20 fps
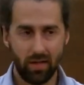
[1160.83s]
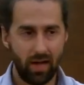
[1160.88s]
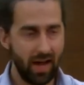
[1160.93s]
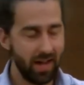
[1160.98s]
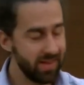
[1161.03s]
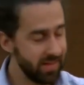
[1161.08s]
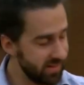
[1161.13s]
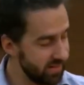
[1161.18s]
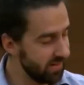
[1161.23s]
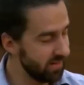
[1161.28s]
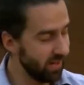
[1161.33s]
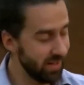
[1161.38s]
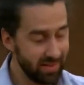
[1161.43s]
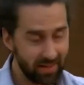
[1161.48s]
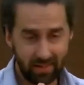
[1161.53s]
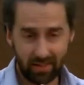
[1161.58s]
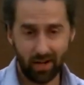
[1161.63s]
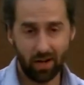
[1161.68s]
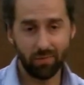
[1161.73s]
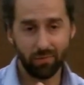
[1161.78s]
And this is, I
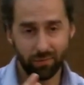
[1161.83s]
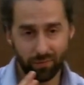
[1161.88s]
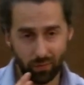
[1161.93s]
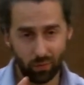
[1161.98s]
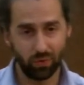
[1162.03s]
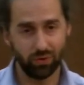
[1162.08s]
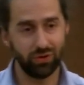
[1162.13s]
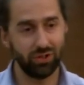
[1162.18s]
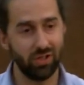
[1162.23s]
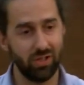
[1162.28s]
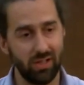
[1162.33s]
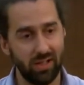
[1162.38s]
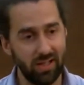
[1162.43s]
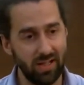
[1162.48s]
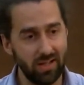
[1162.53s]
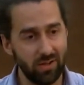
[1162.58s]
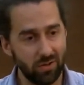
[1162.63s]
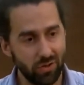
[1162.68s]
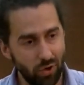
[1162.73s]
think, unfortunately,